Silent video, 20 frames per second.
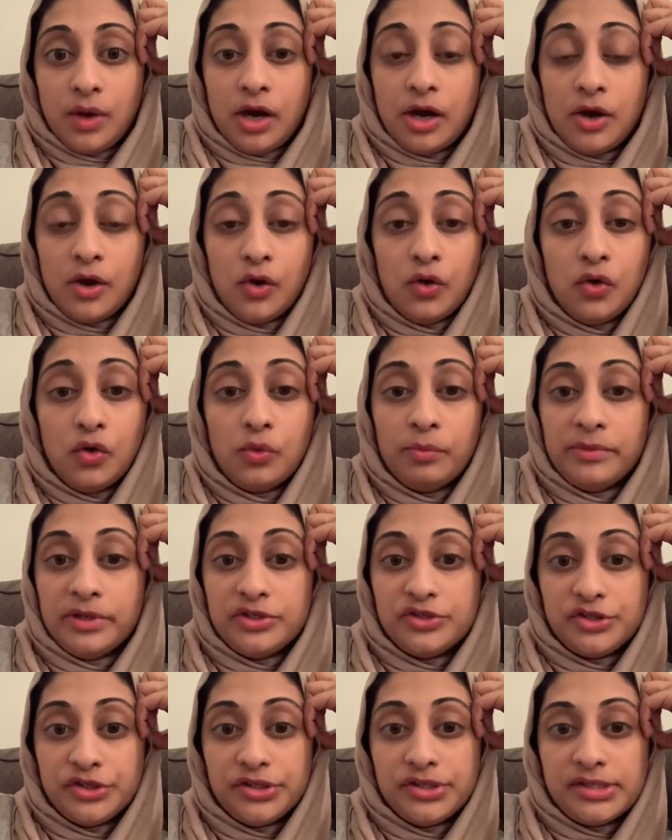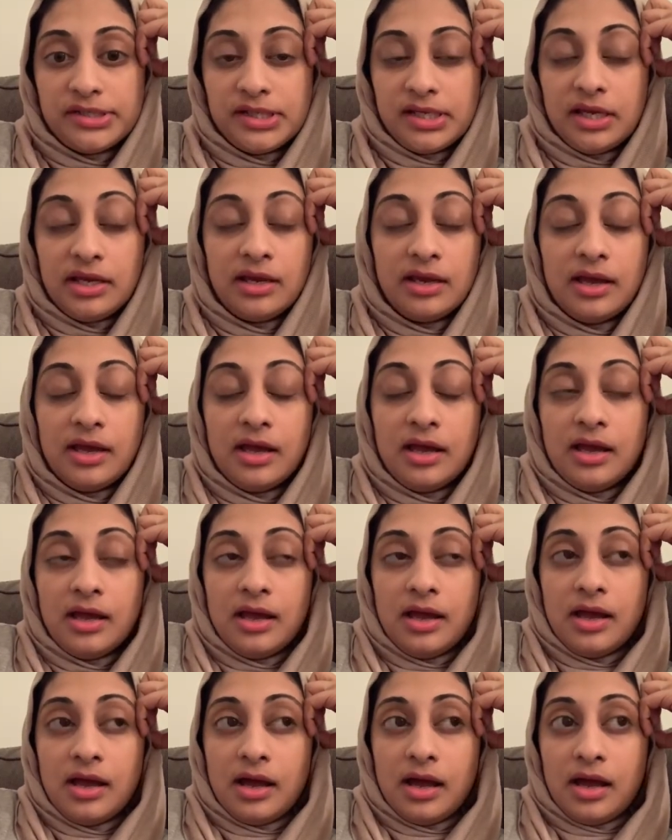our home in Jersey,
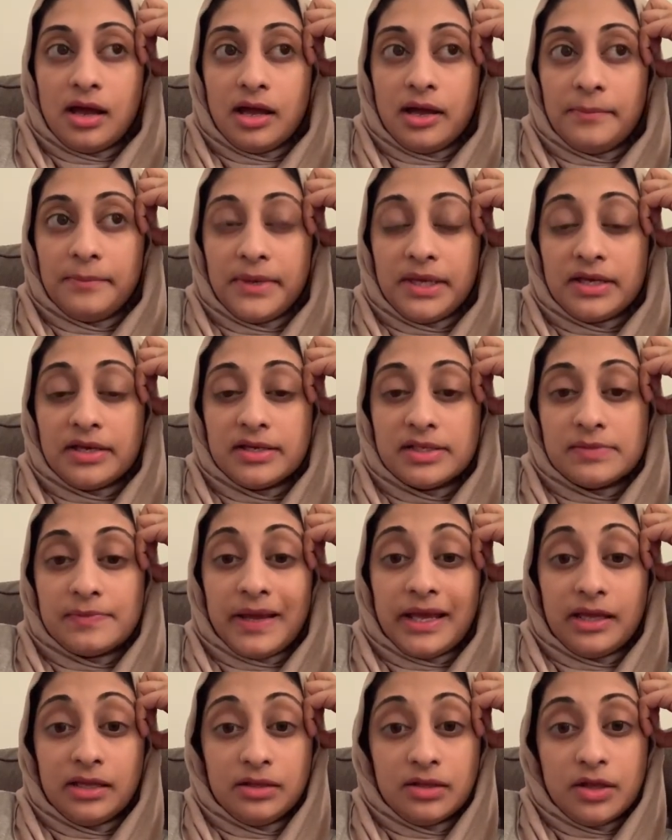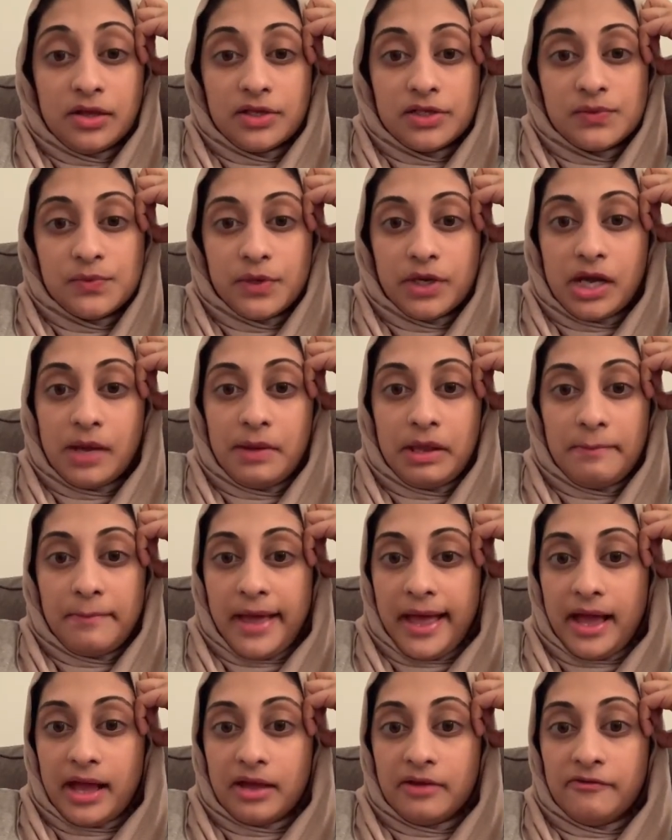because my in-laws were coming
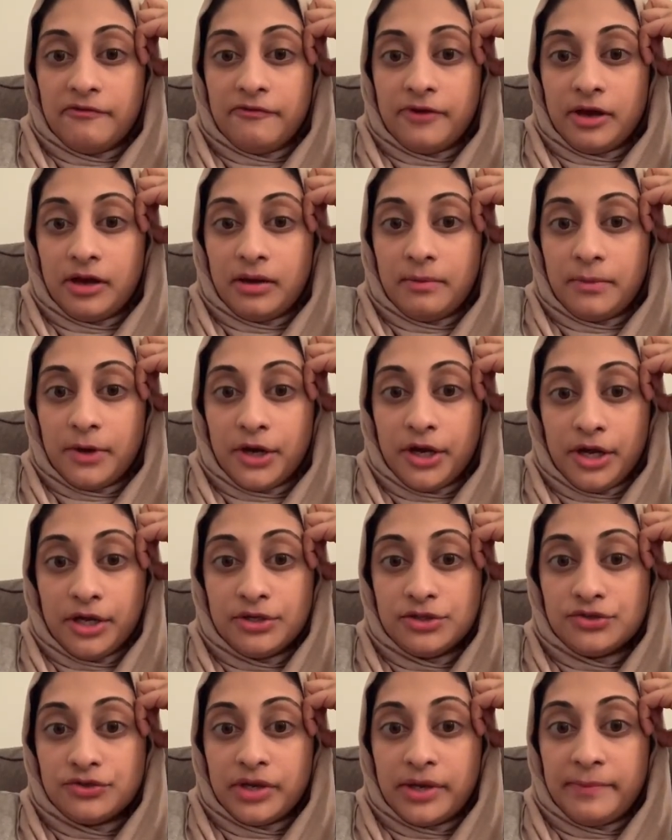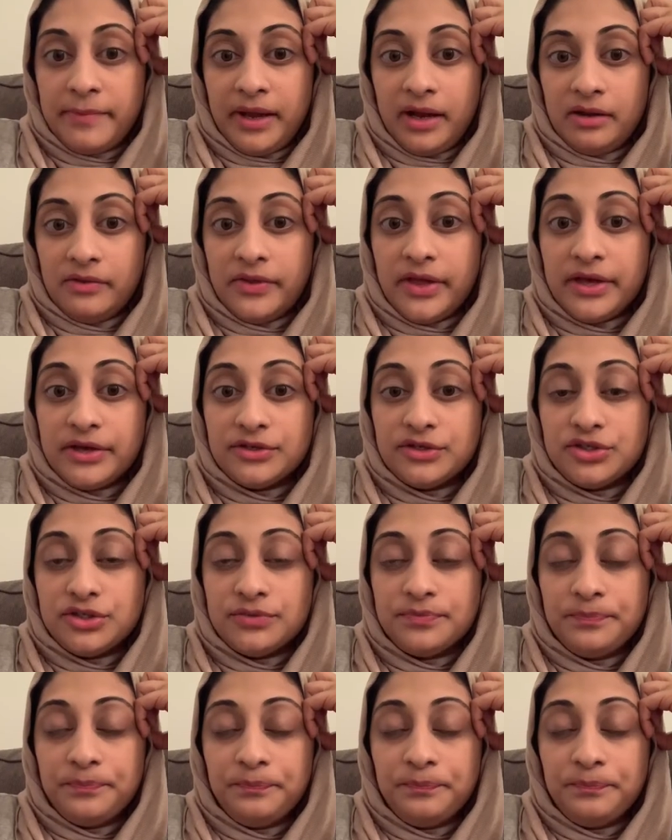back from our country in Bangladesh.